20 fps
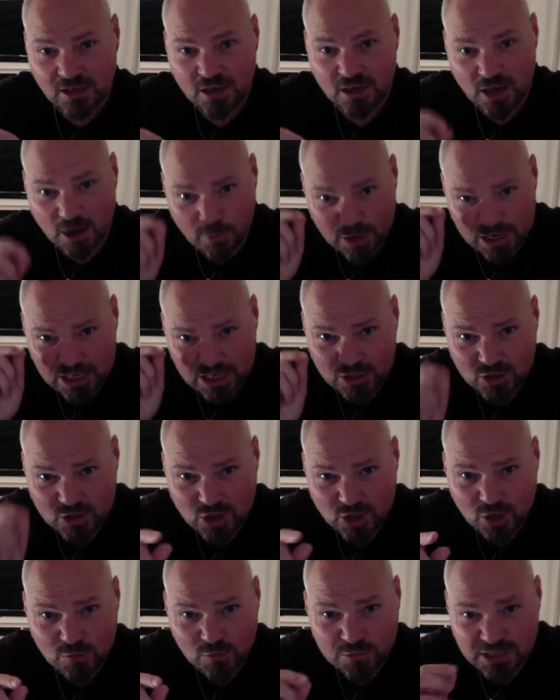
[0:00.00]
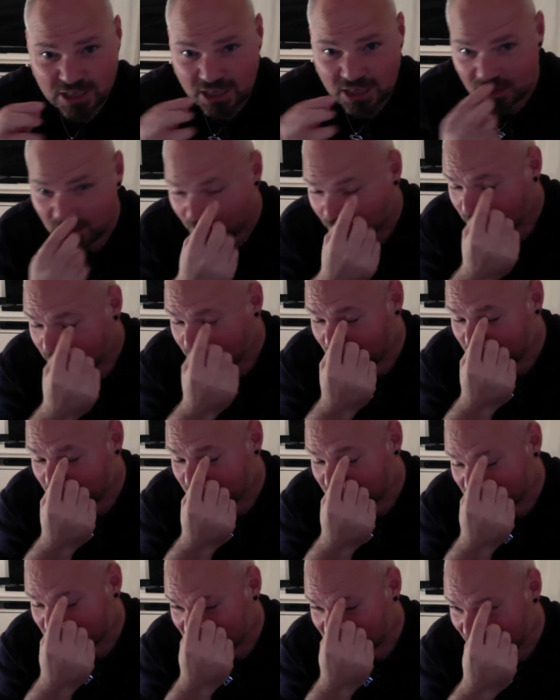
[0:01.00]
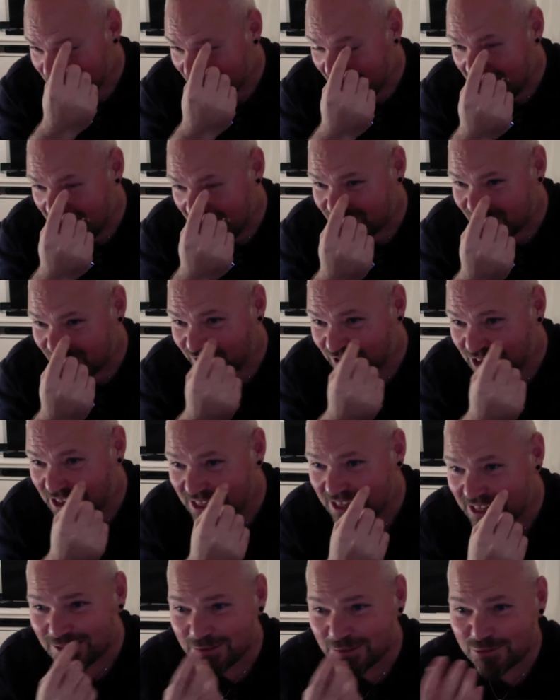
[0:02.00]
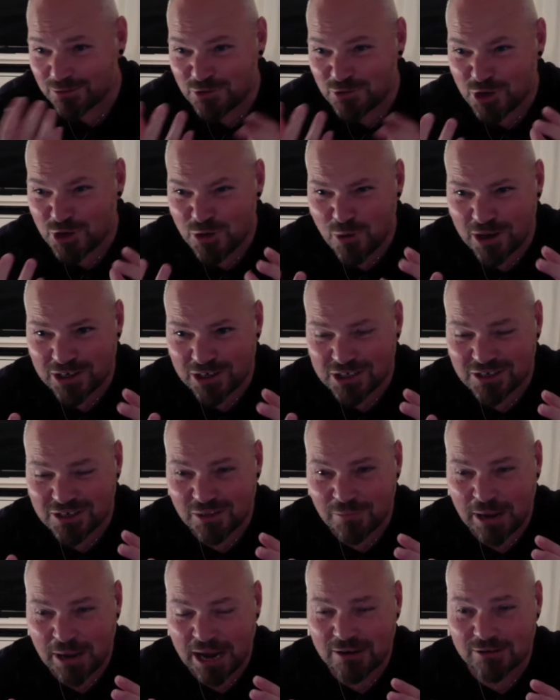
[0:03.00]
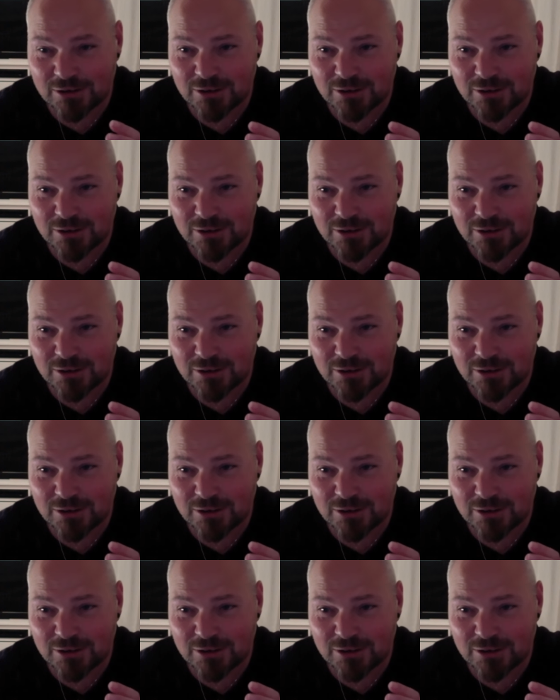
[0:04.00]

And when he zoomed in, you could see every little nuance of the powder.